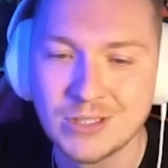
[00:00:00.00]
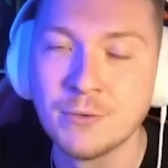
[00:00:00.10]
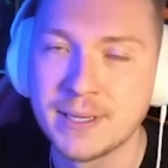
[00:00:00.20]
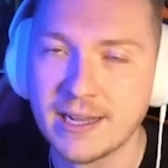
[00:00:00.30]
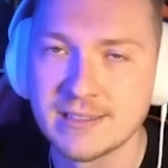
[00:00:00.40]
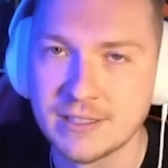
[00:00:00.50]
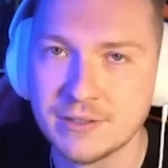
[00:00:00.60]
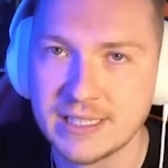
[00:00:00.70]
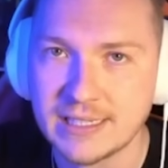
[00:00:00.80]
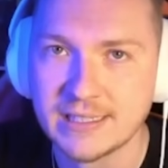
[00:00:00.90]
you'll be able to
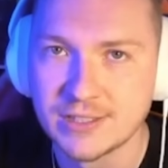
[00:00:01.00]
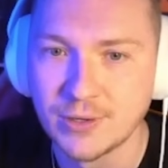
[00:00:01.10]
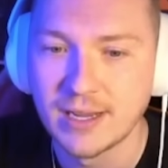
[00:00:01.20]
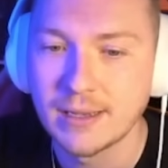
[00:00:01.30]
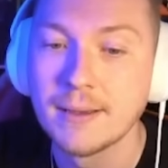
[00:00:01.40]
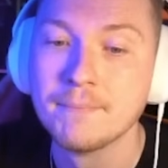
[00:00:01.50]
do the Easter egg.